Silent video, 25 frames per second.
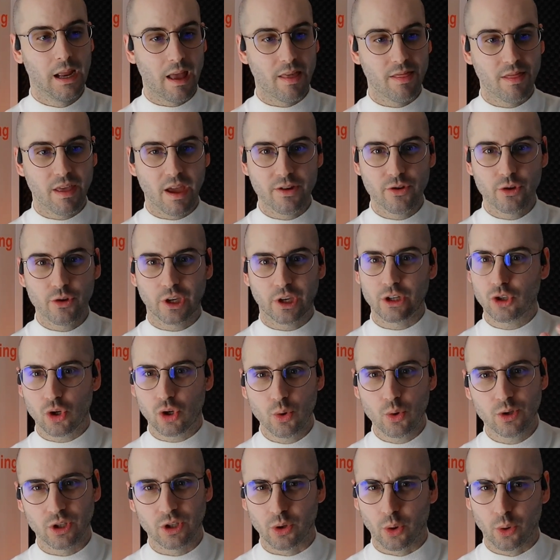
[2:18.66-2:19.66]
And then you can
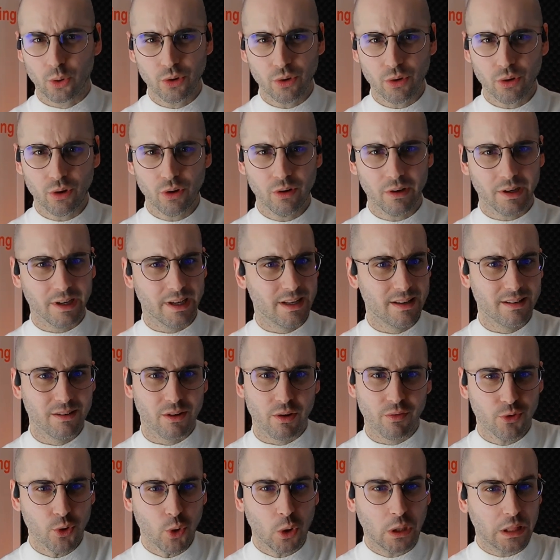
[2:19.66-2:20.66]
choose an order
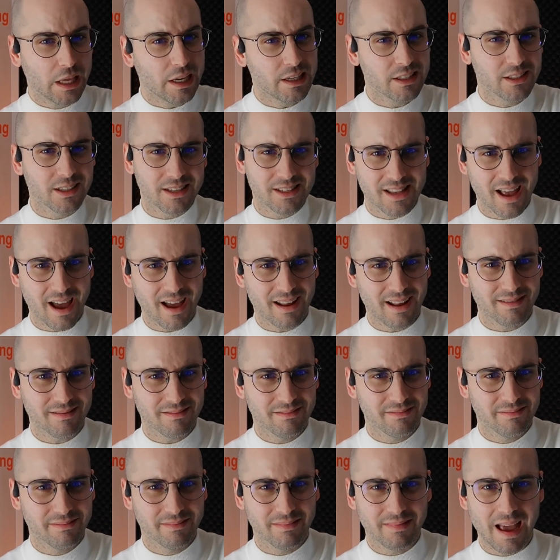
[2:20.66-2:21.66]
in a few clicks. Is that
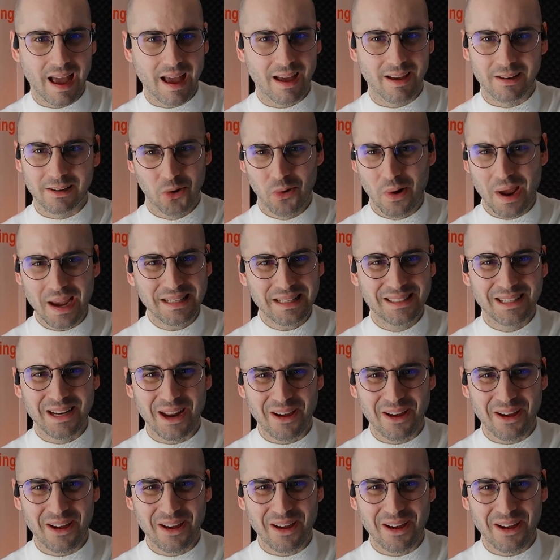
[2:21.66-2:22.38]
correct?